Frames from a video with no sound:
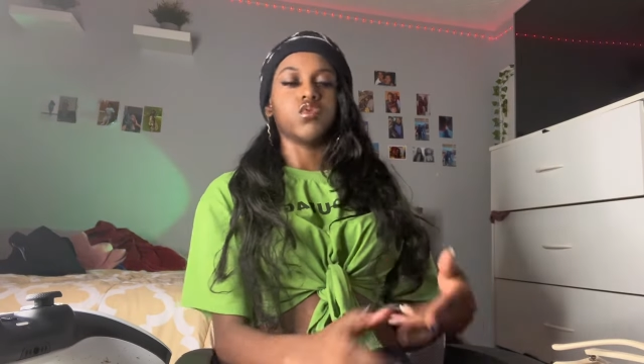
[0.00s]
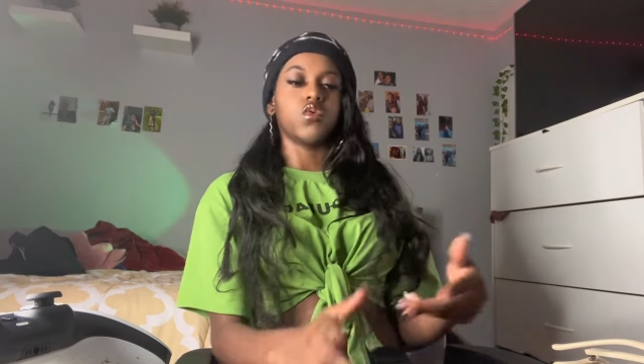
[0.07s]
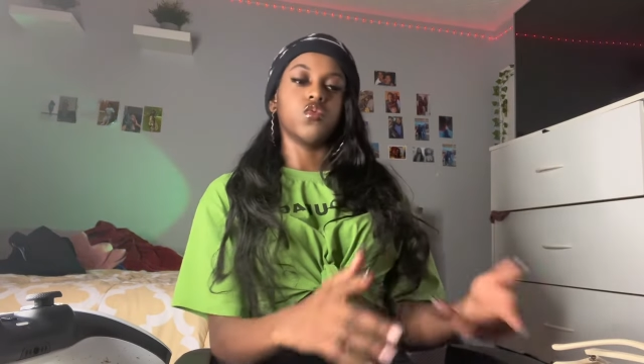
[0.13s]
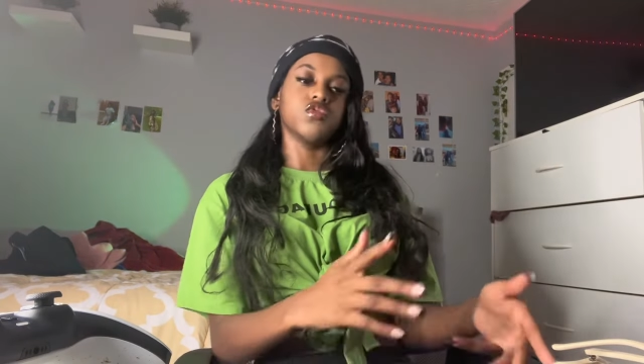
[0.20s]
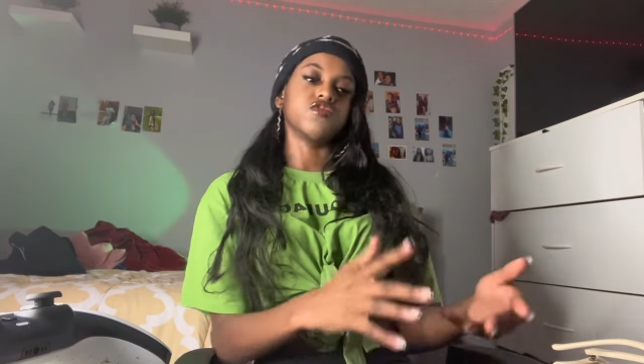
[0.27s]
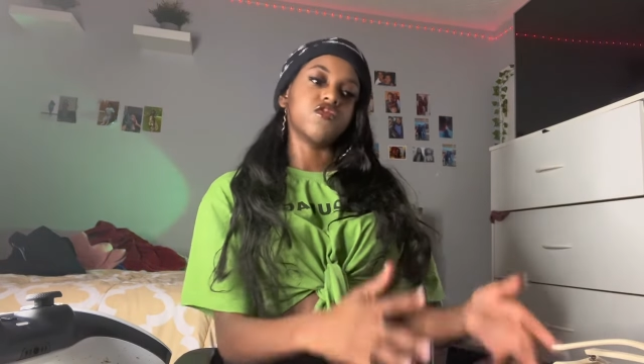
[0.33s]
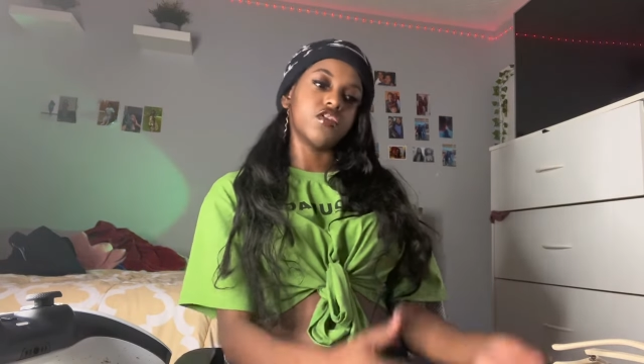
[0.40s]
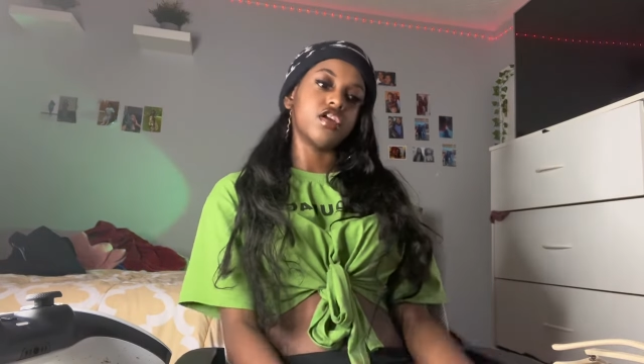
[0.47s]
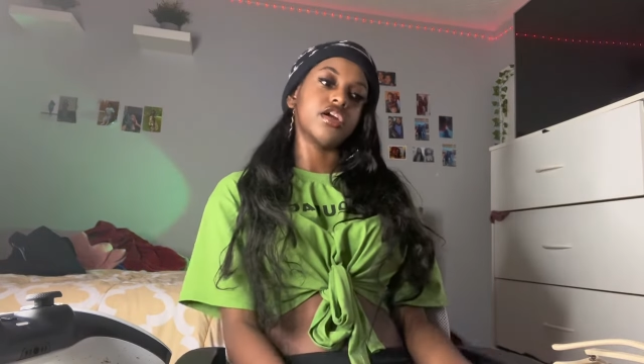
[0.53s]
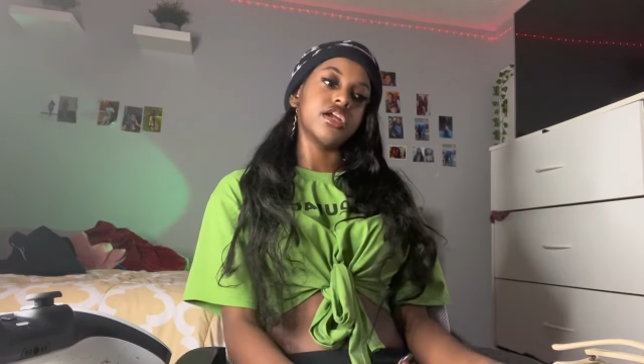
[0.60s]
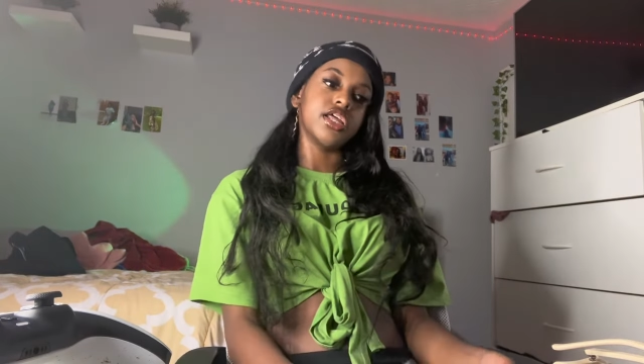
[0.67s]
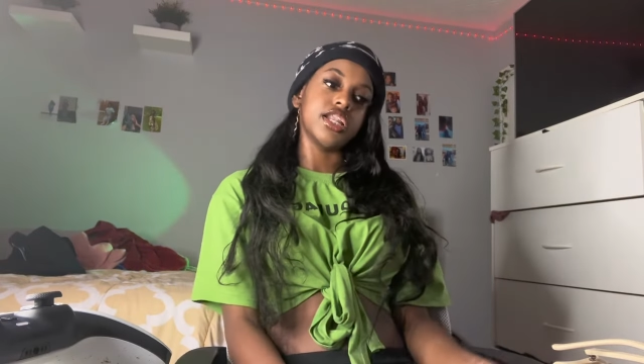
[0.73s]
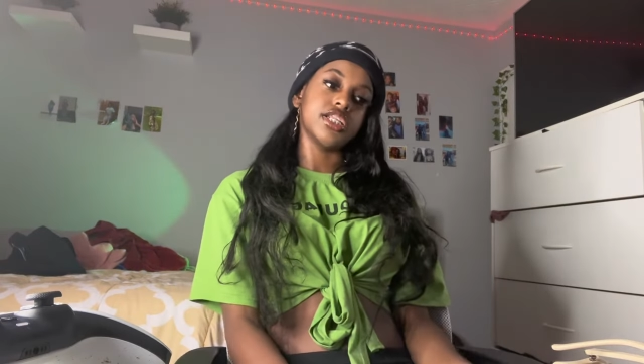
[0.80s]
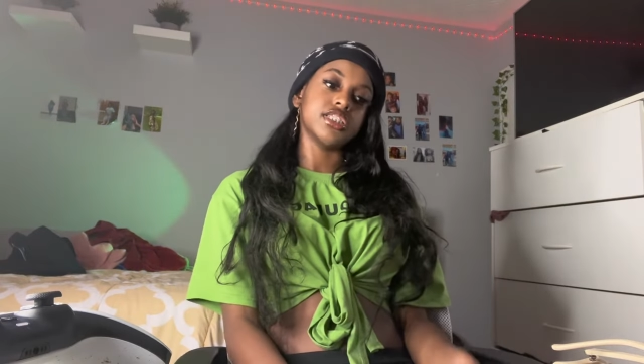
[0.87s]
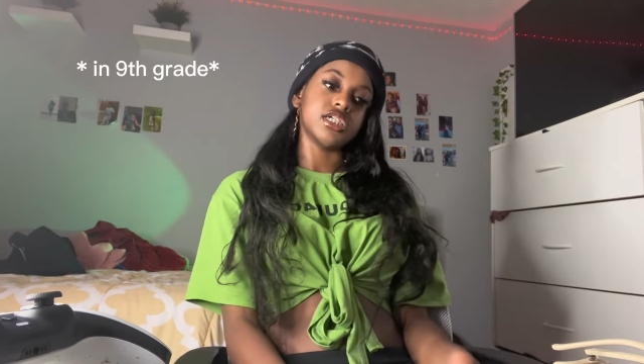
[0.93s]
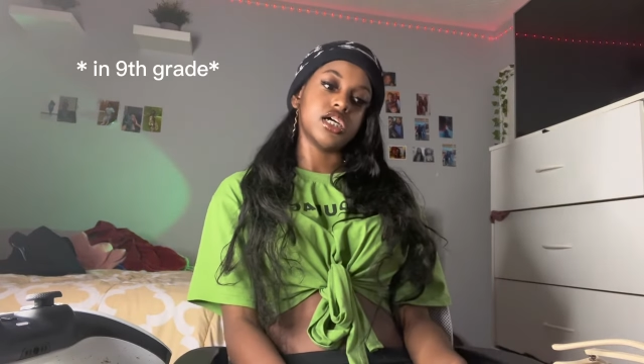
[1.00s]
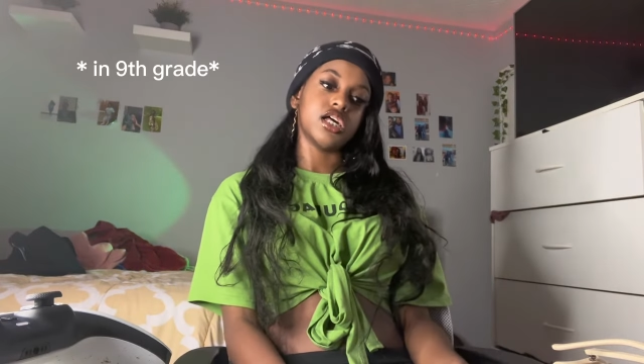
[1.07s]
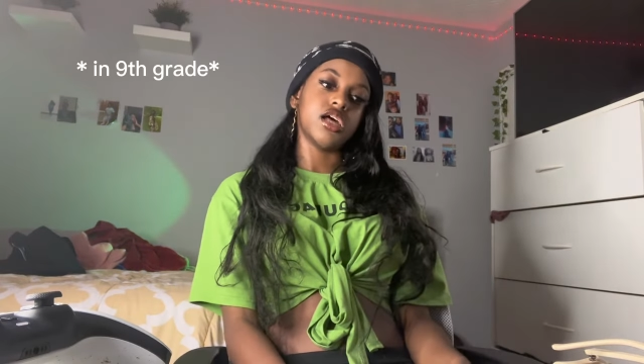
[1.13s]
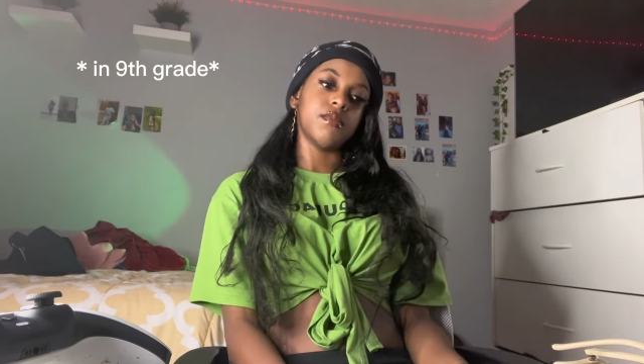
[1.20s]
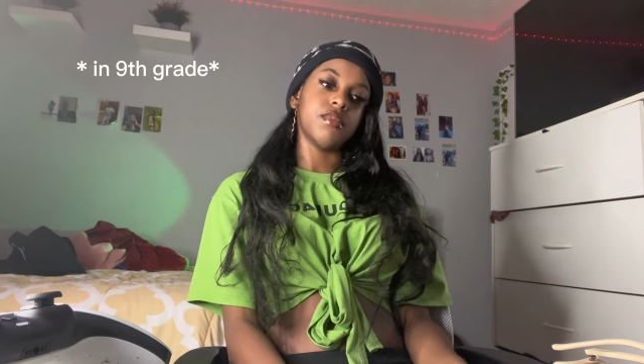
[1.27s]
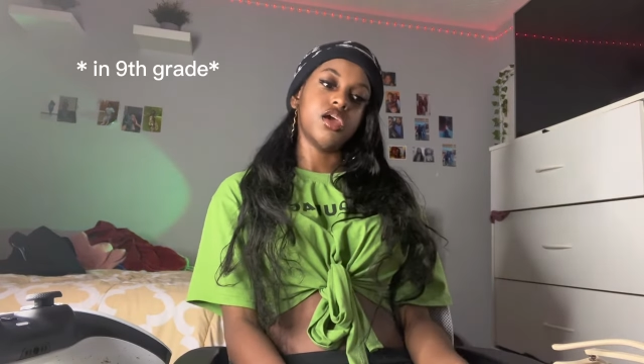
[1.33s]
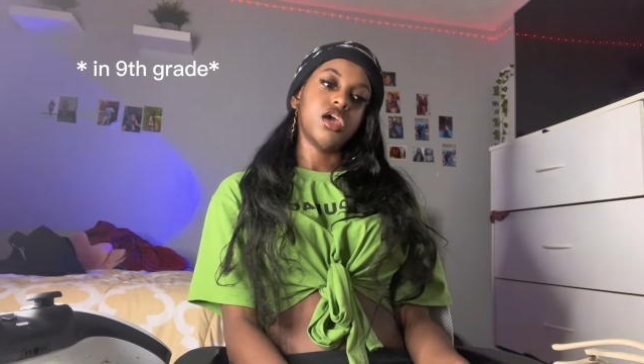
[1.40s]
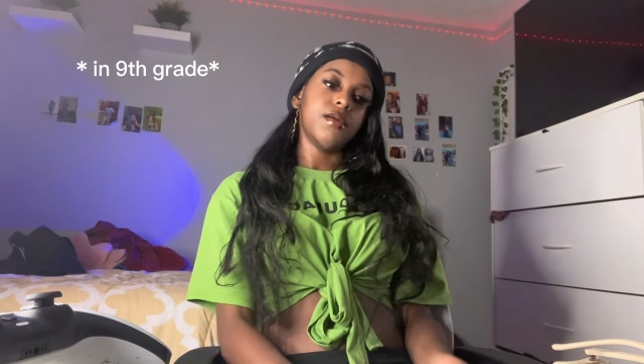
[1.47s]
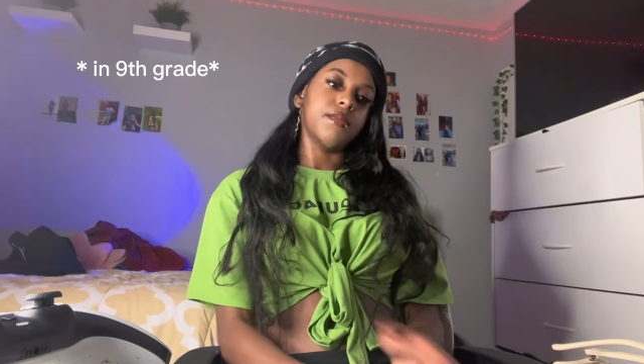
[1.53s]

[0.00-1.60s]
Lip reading: where we was flirting at the time,